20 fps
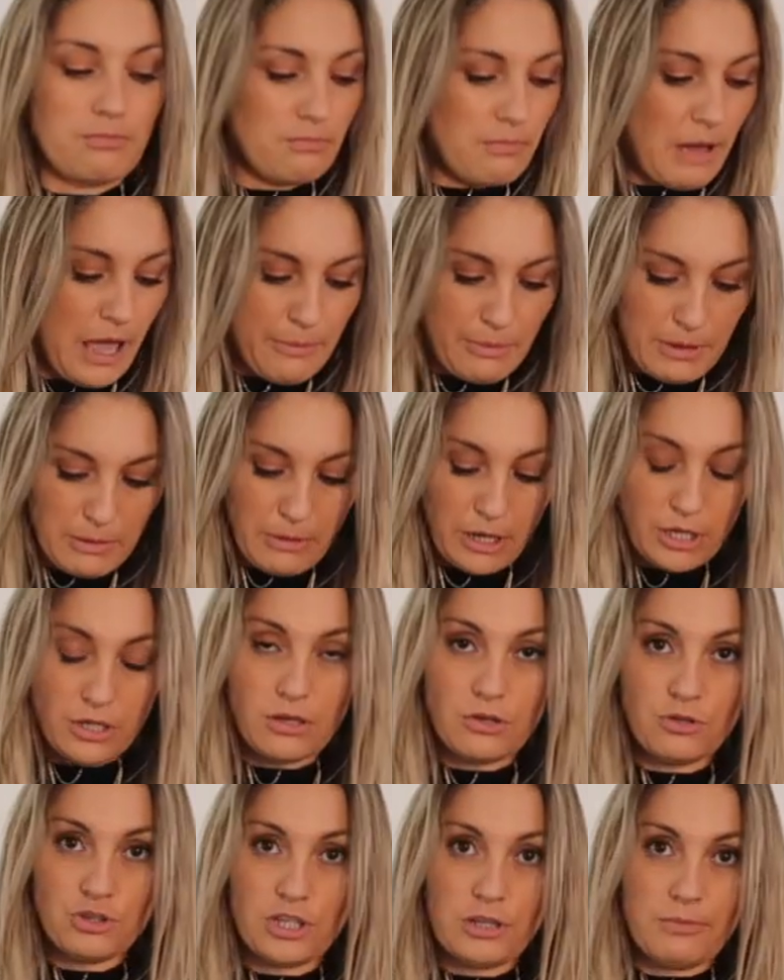Maybe my
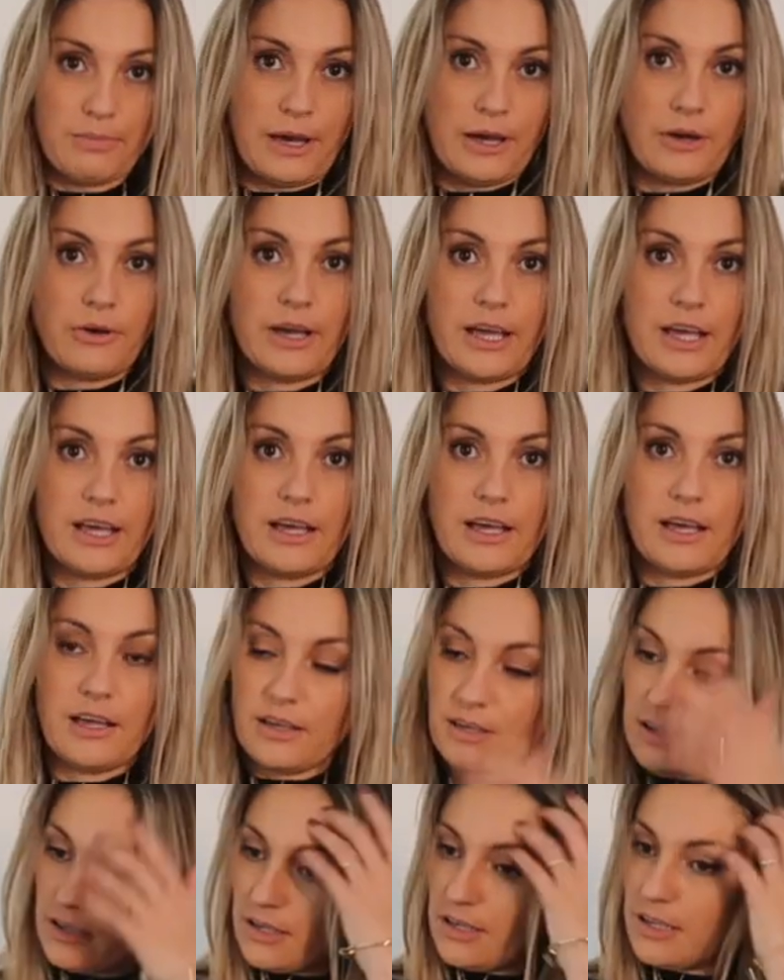Gucci belt here.
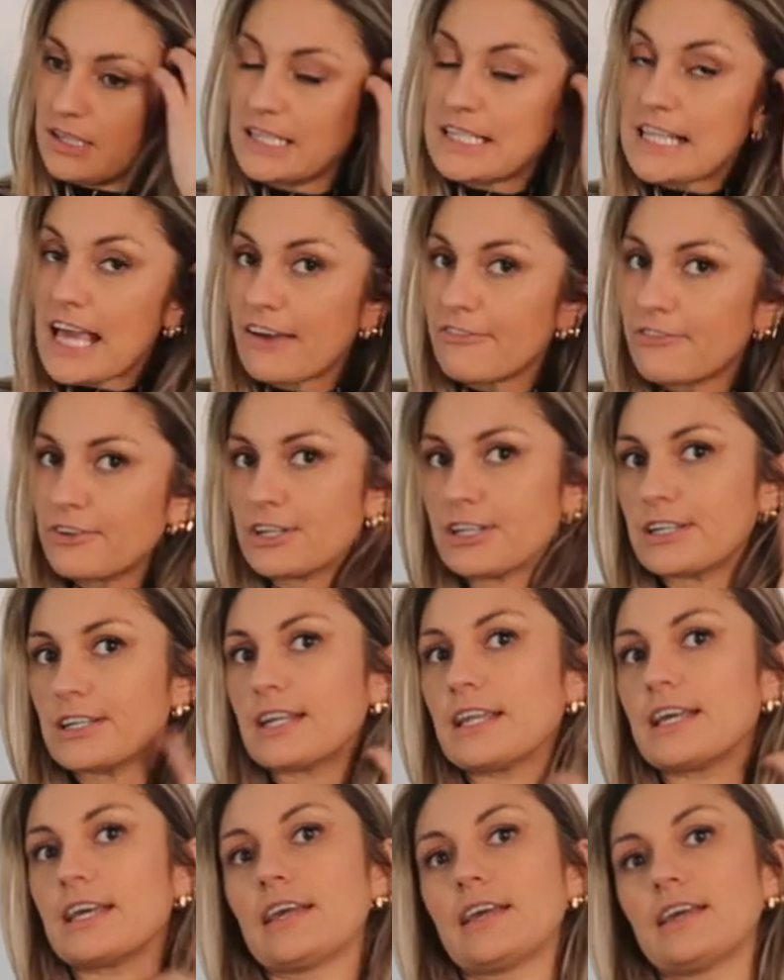
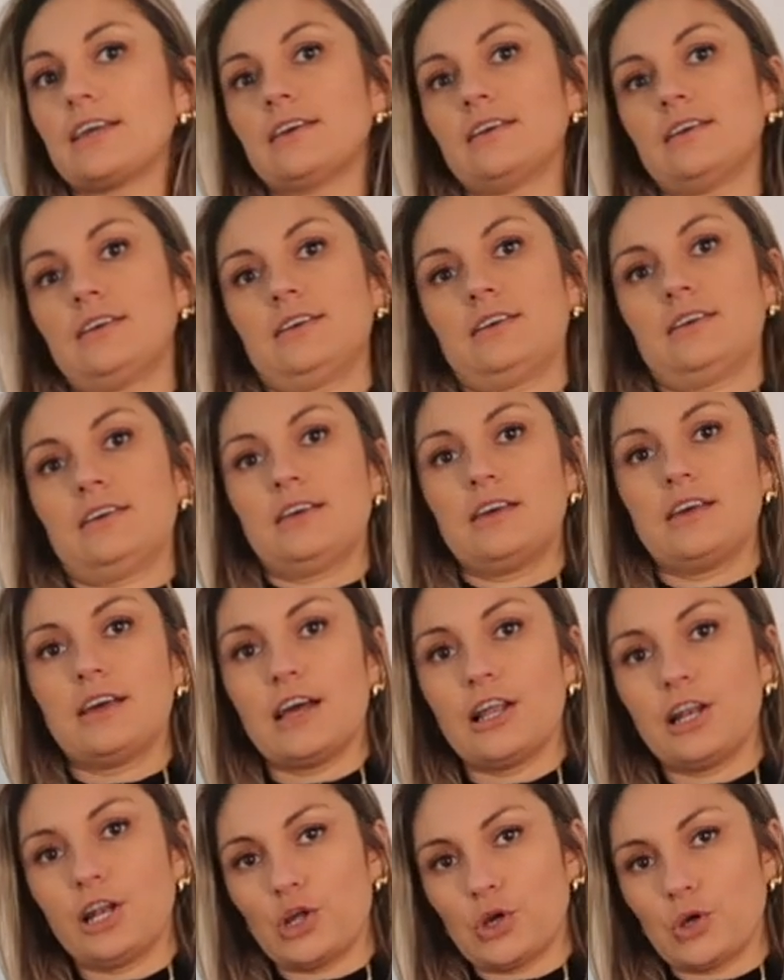Definitely
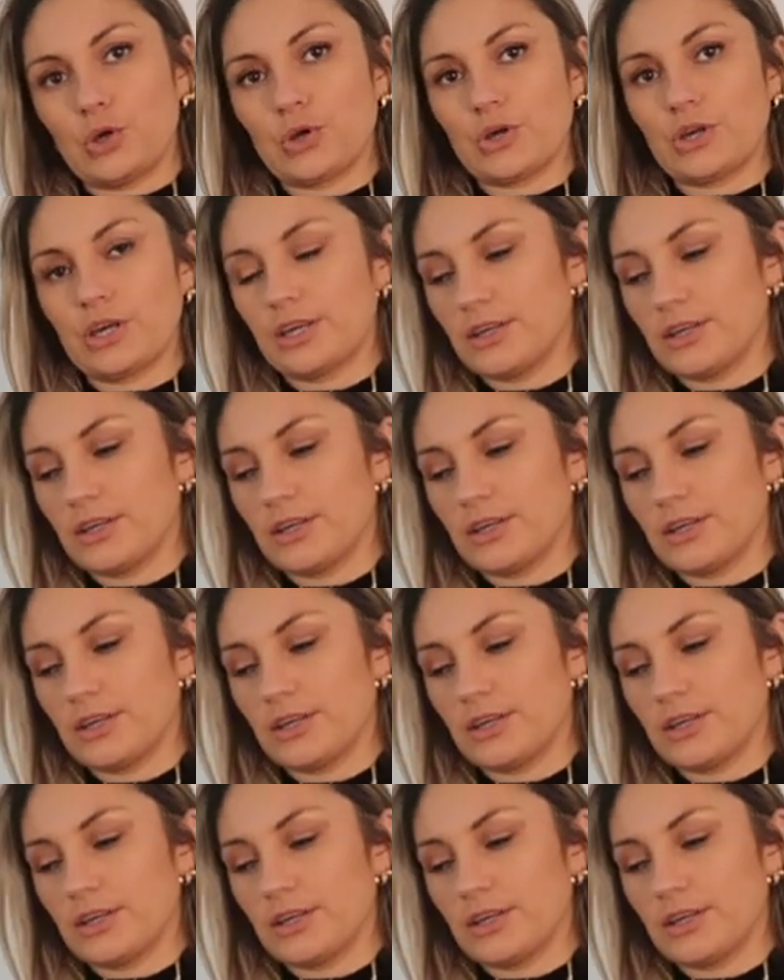a look.